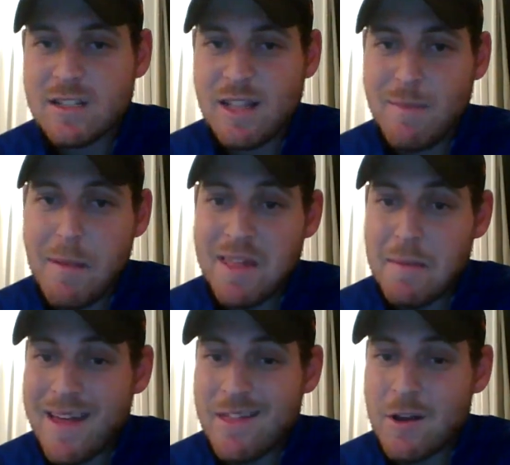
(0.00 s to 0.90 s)
And maybe
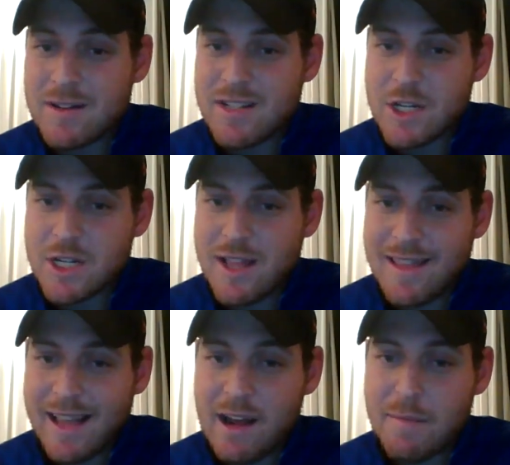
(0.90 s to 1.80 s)
they made their decision
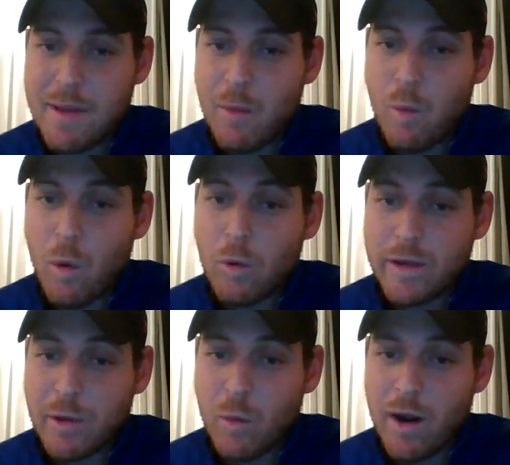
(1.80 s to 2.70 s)
that they got to pay
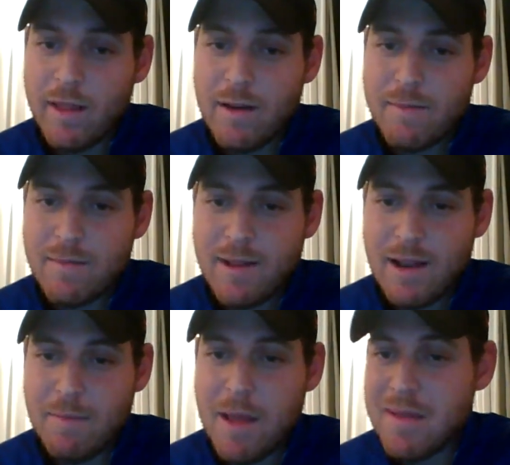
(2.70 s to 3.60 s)
only one of them.
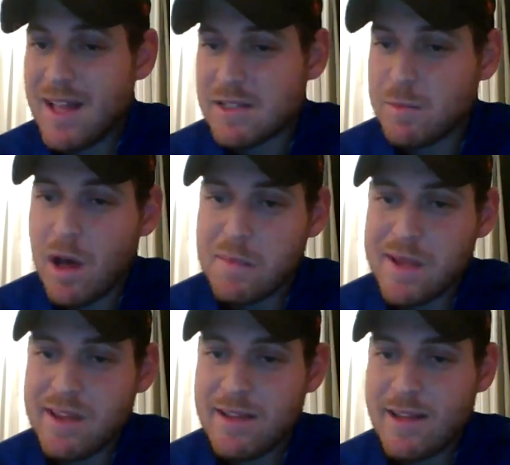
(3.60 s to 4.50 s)
Maybe that's
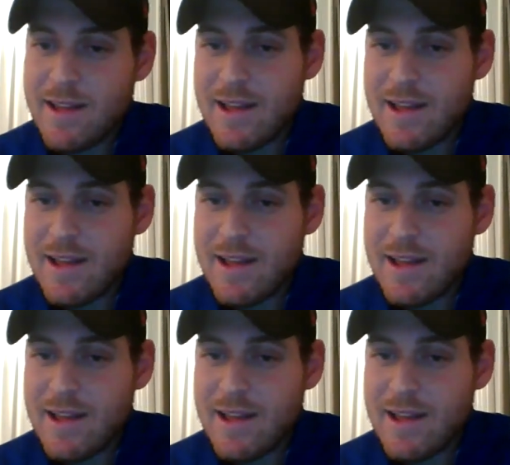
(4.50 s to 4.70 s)
Bobby.